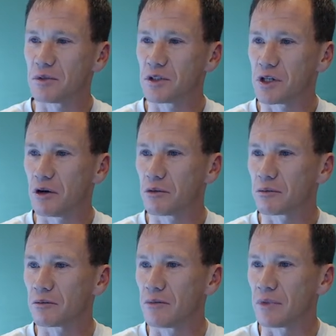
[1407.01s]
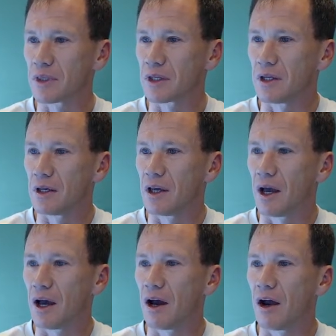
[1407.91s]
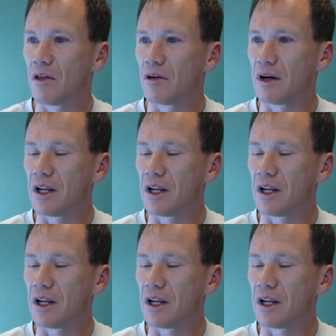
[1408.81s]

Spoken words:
So, have there